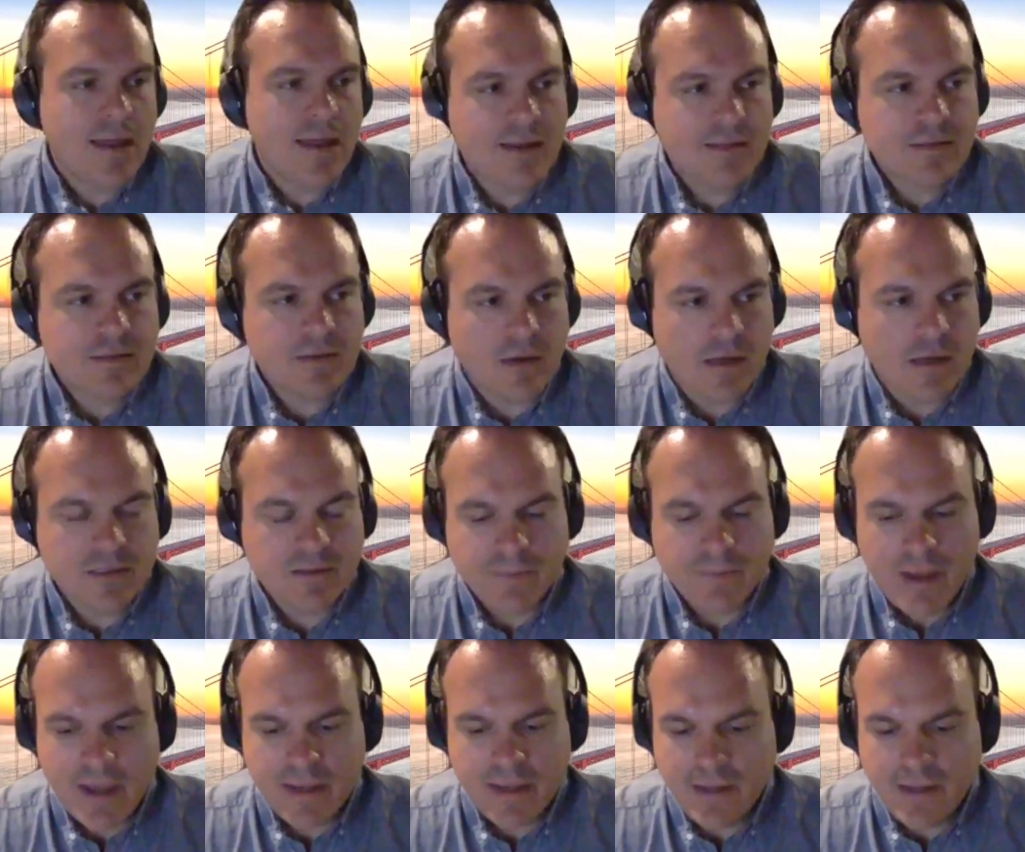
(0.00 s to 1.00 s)
that's awesome,
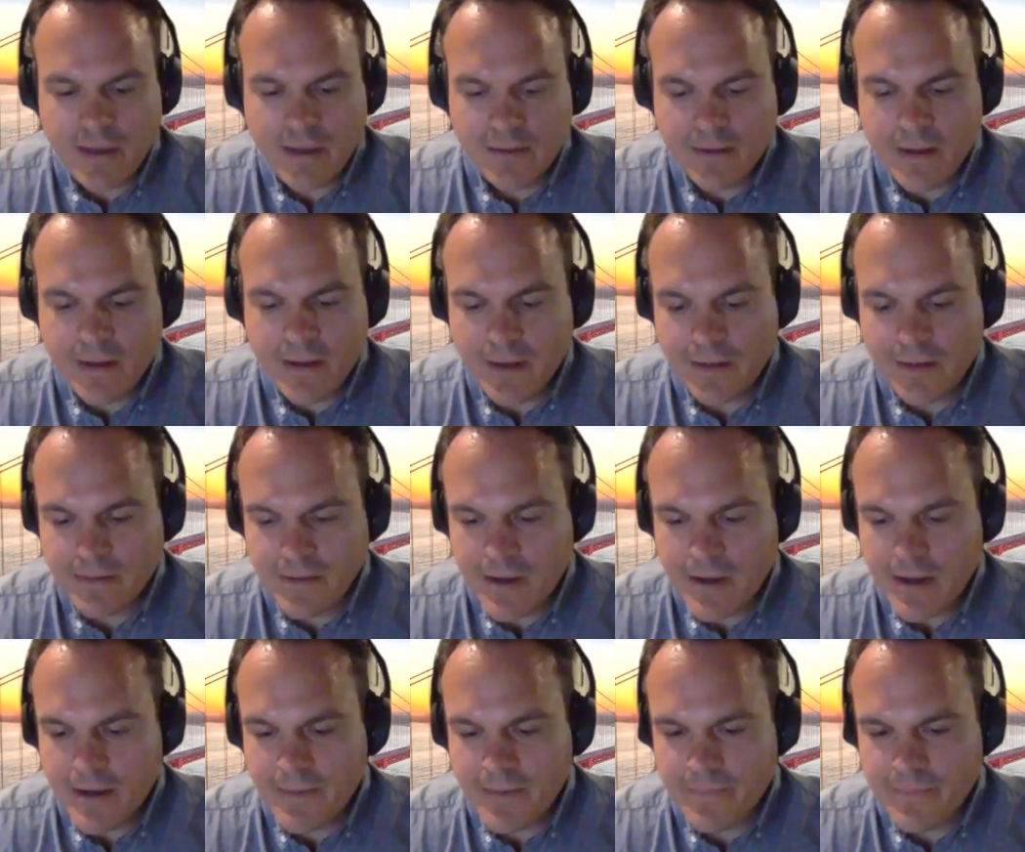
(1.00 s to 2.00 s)
Maggie, and
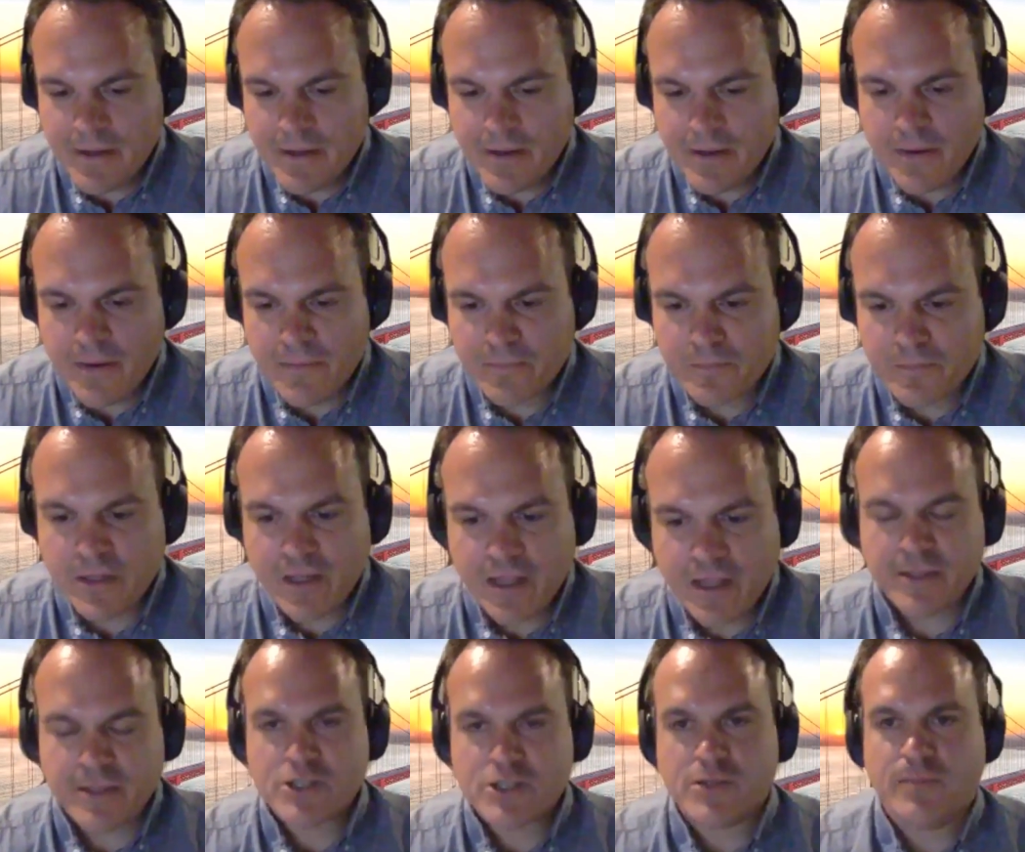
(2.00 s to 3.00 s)
I'm glad
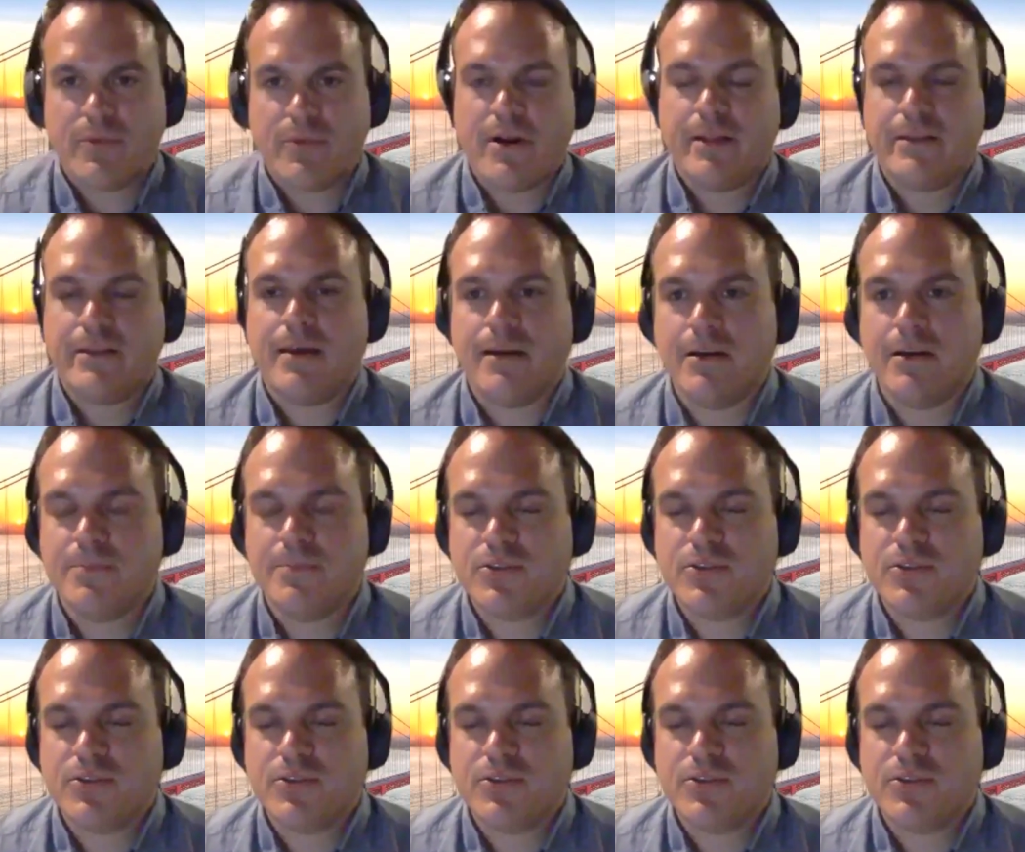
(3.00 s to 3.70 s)
that you brought that up.